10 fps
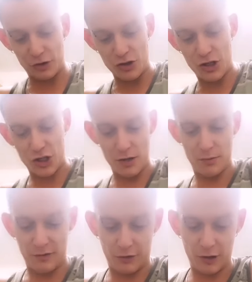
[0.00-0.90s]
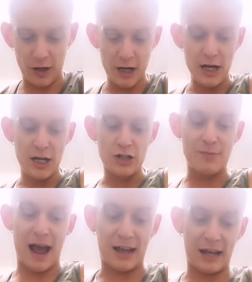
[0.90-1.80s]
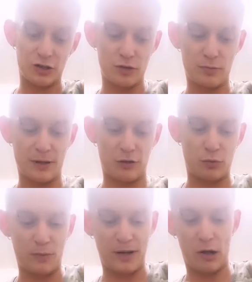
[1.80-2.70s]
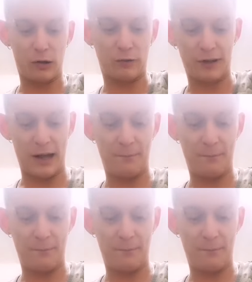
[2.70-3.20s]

our family tradition with tomato ketchup. That's what we all